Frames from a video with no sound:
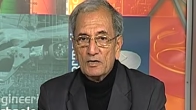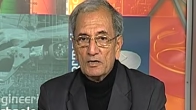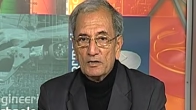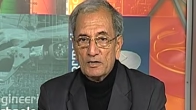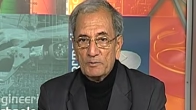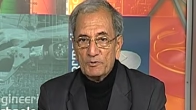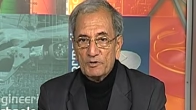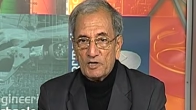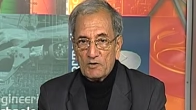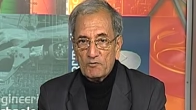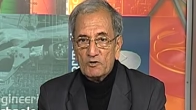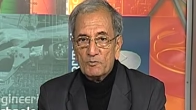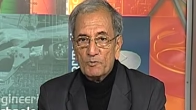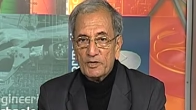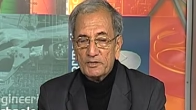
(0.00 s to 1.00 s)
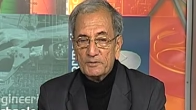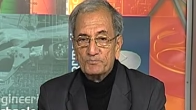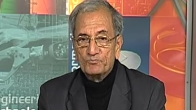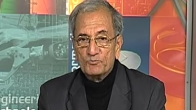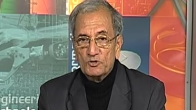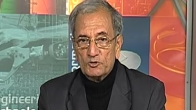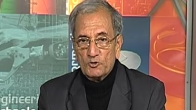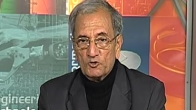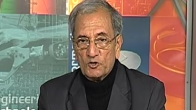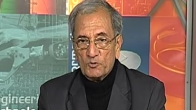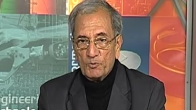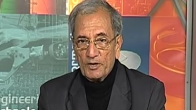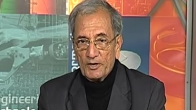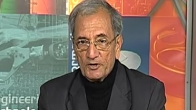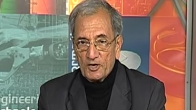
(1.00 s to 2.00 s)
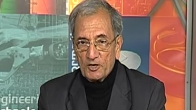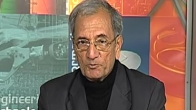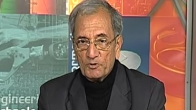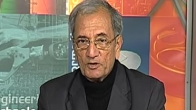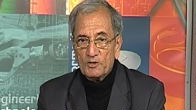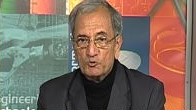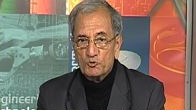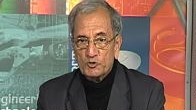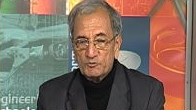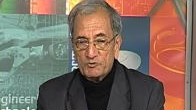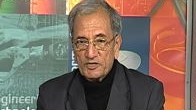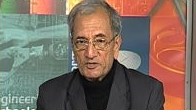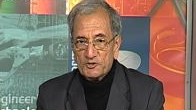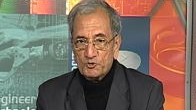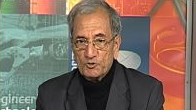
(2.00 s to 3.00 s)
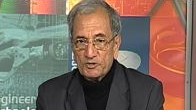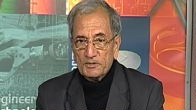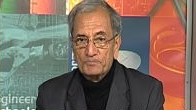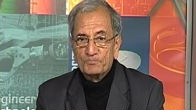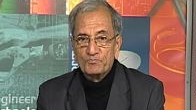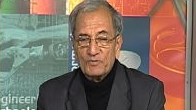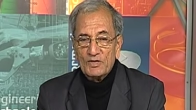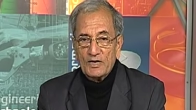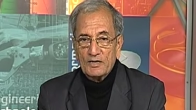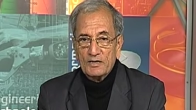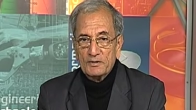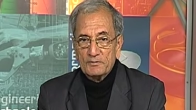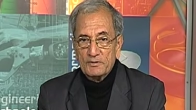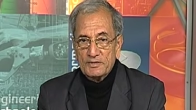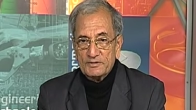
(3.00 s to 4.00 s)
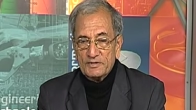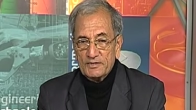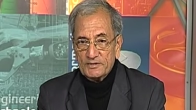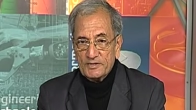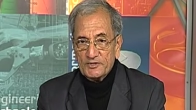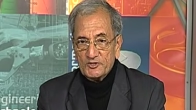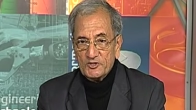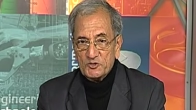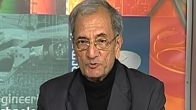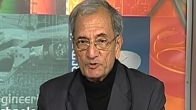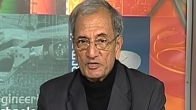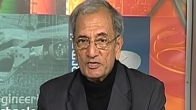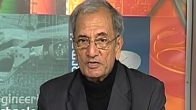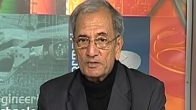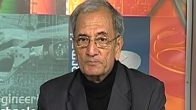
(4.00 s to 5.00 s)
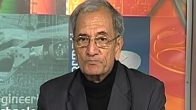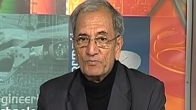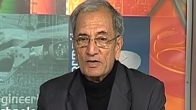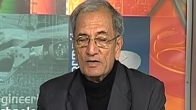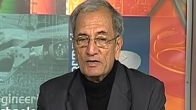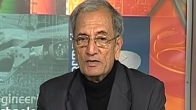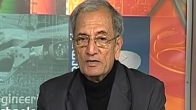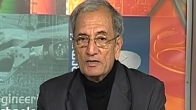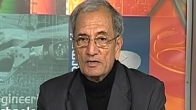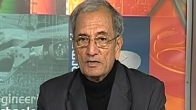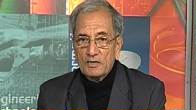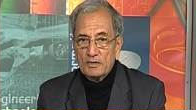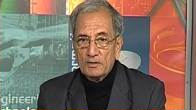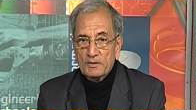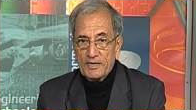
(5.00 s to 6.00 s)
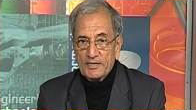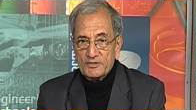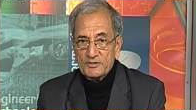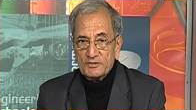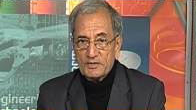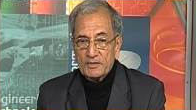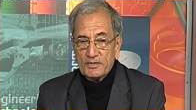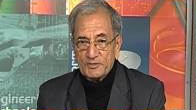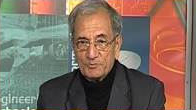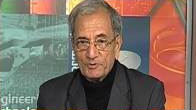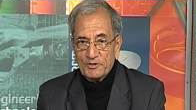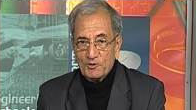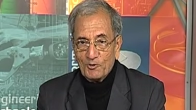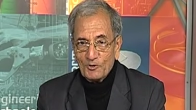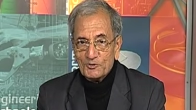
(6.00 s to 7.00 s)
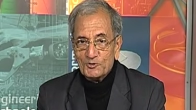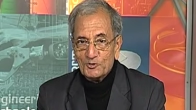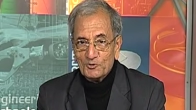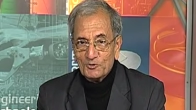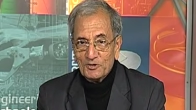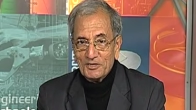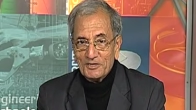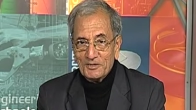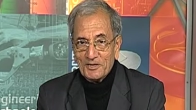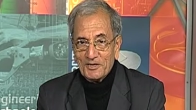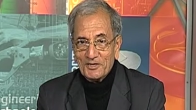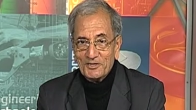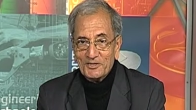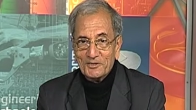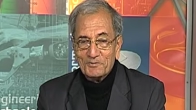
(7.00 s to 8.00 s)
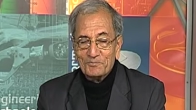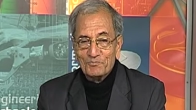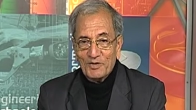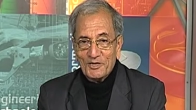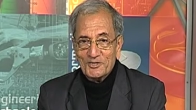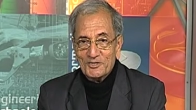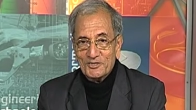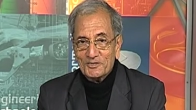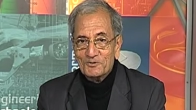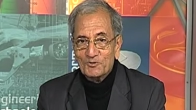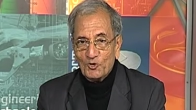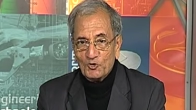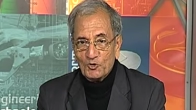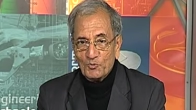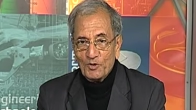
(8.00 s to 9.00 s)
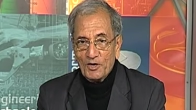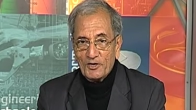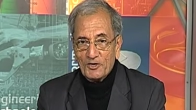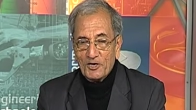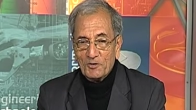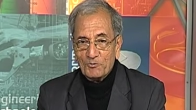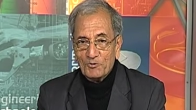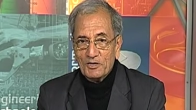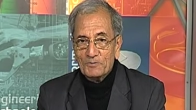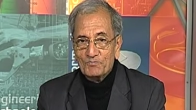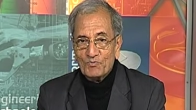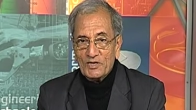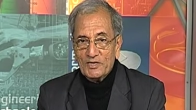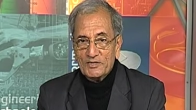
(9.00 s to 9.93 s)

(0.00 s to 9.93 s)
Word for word: have been covered by Dr. Payal Nagpal who is with us today as, as a speaker uh, as uh, has been also uh, earlier mentioned, Dr. Payar Nagpal